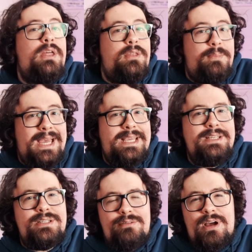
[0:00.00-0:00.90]
the
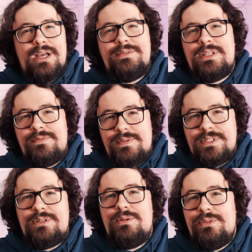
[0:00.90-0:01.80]
packet arrives at the
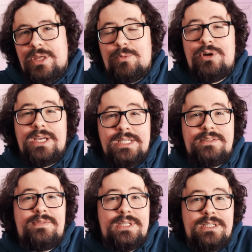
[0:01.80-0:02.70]
physical network
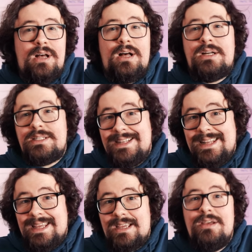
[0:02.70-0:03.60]
interface card,
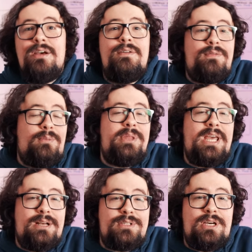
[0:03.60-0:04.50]
NIC, from the
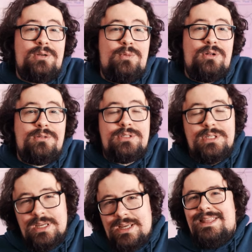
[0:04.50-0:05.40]
outside world.
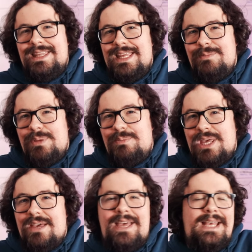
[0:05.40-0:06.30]
The
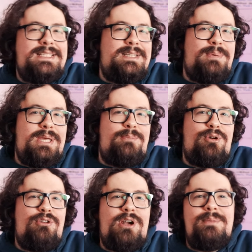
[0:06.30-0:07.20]
eBPF XDP
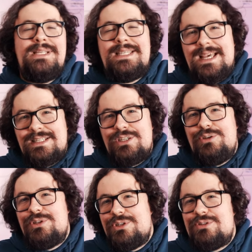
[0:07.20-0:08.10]
program is
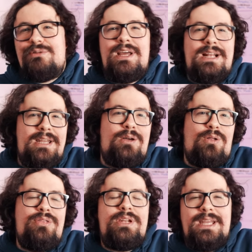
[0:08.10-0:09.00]
executed directly
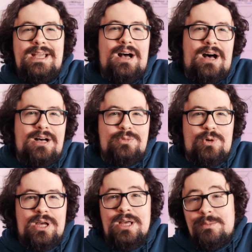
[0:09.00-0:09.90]
on the NIC
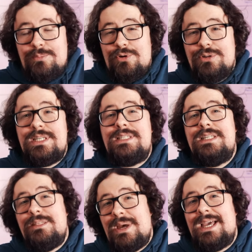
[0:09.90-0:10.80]
hardware,
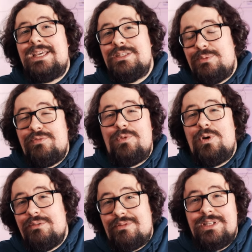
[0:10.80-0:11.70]
processing the packet
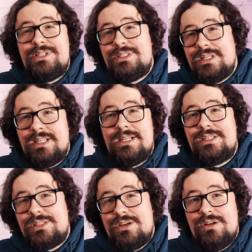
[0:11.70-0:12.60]
before it reaches the
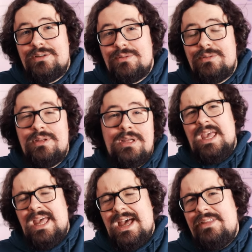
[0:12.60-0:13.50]
Linux kernel.
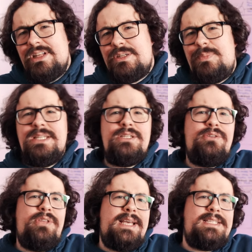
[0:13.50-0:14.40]
And then depending
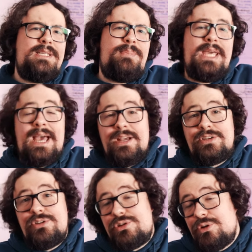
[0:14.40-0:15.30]
on the XDP
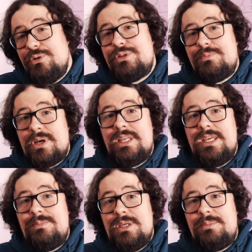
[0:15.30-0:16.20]
action chosen by
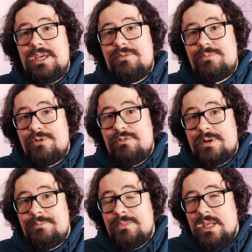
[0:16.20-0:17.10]
the eBPF
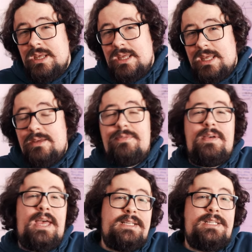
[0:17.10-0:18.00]
program, if
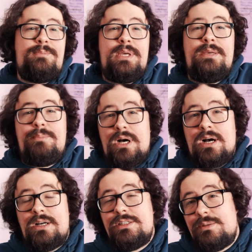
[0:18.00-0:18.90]
XDP
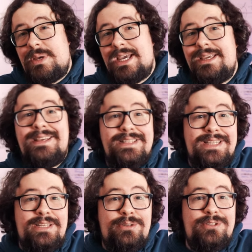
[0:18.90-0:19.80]
pass, the packet
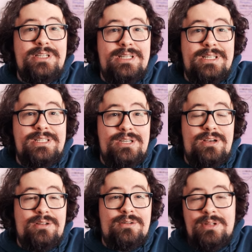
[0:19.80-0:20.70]
continues to Linux
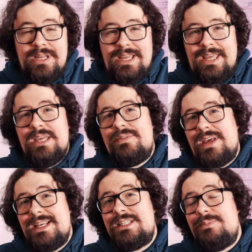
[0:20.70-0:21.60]
kernel. If
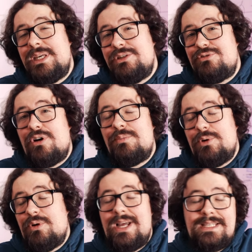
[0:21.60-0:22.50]
XDP drop
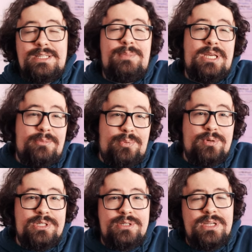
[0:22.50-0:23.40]
or XDP
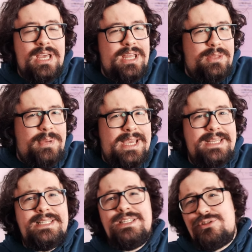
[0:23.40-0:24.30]
aborted, the
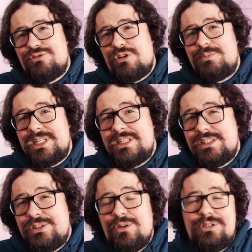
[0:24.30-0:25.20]
packet is dropped and
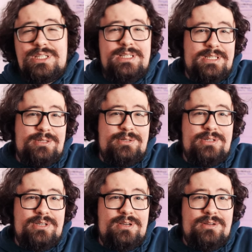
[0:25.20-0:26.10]
does not continue to
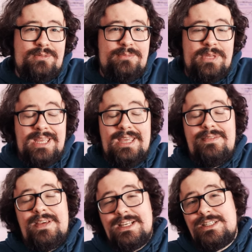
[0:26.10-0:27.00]
the kernel. If
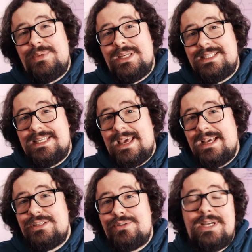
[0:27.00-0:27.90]
XDP
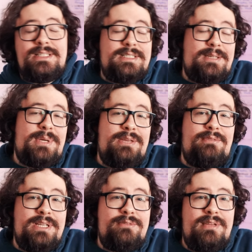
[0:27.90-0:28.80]
TX or XDP
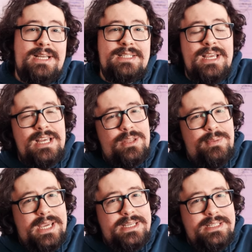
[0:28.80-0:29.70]
redirect, the
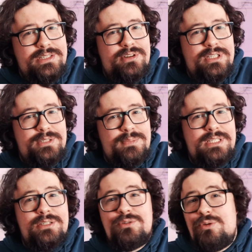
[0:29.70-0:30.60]
packet is
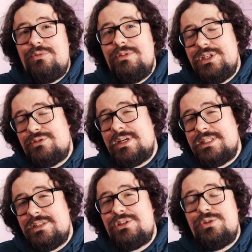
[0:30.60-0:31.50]
transmitted or
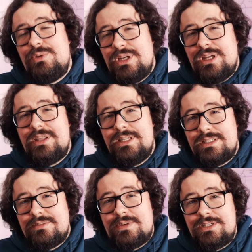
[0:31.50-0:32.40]
redirected to another
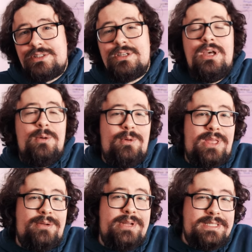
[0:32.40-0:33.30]
interface
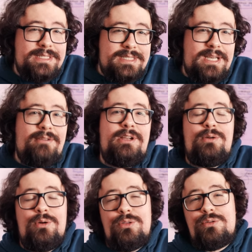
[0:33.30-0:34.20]
without necessarily
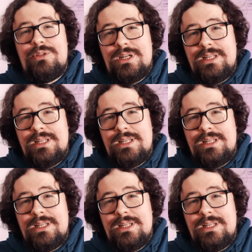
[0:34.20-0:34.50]
going through the